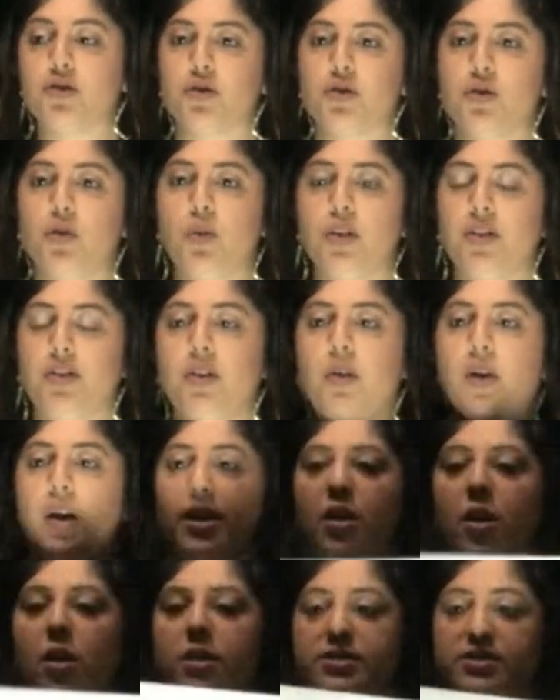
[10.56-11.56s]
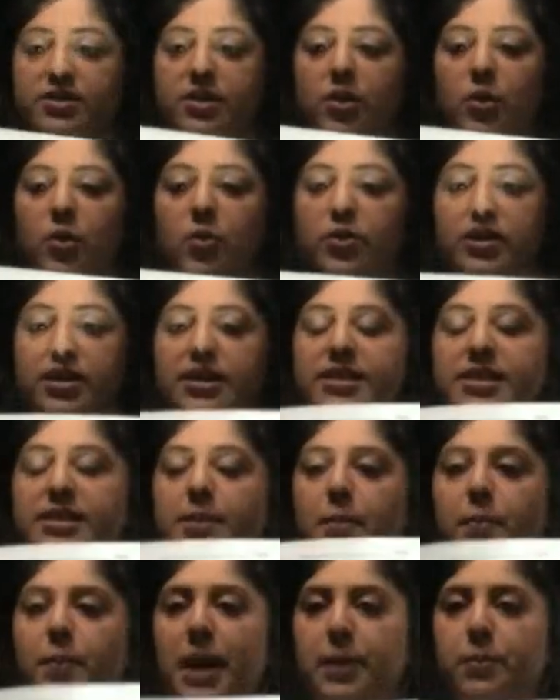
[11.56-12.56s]
journal with you and also
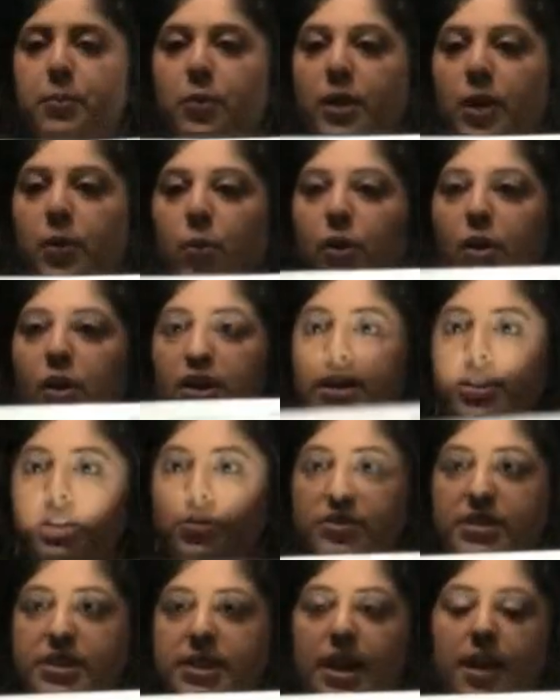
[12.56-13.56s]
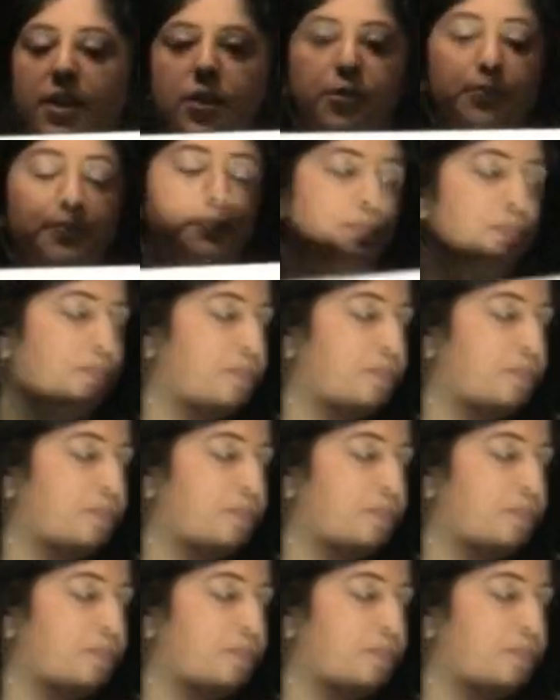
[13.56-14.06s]
this paper that we're going to do together.